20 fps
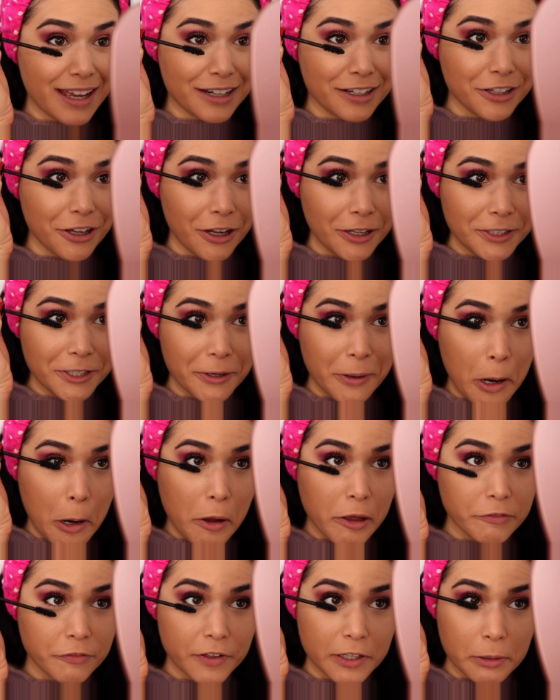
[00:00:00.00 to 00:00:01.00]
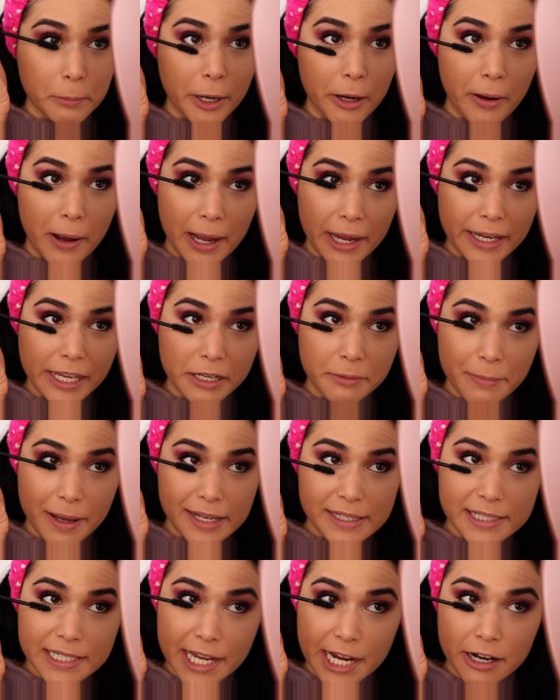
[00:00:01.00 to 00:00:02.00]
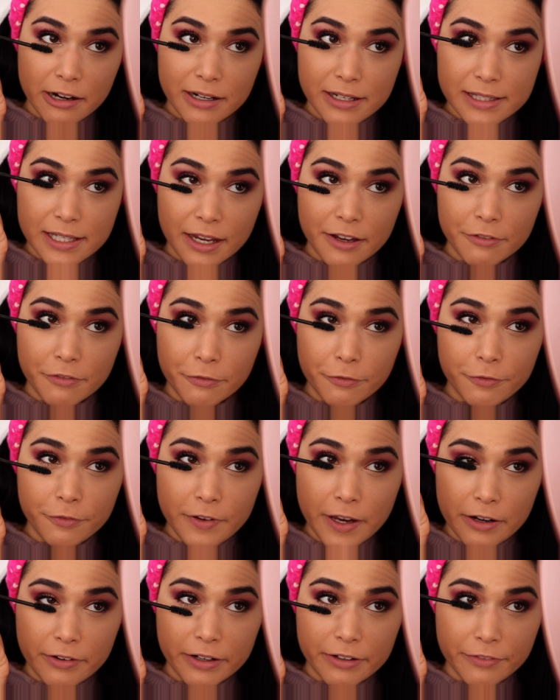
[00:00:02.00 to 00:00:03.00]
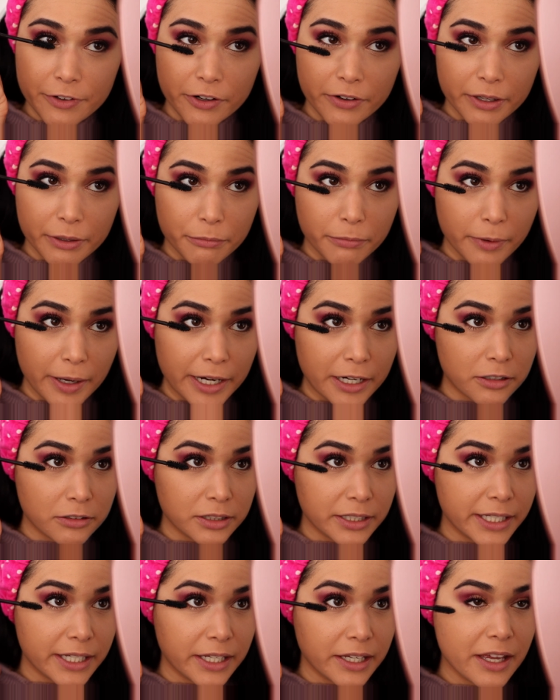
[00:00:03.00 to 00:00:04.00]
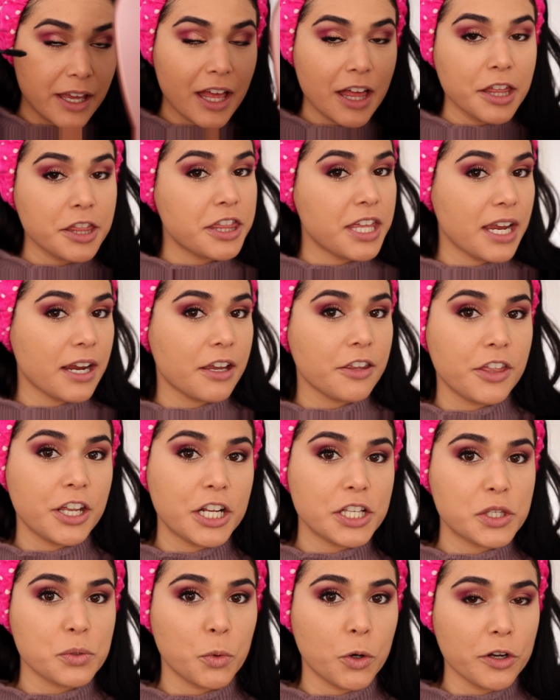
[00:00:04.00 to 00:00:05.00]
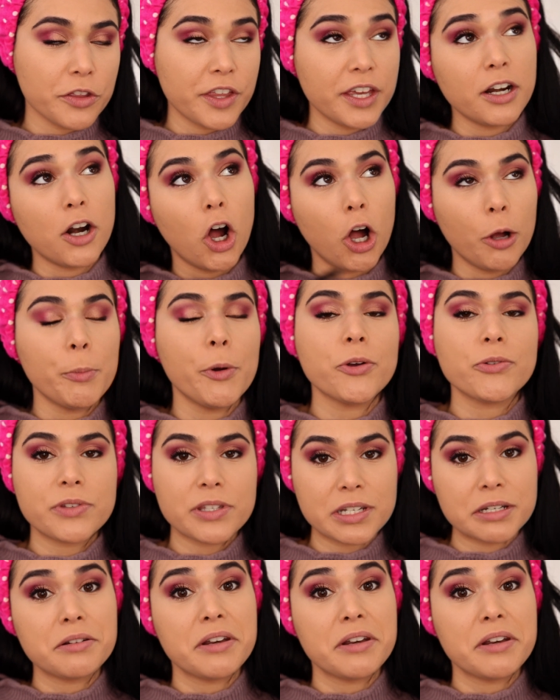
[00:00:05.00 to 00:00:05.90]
and y'all know how I feel about high end mascaras. I very, very rarely think that it's worth it, almost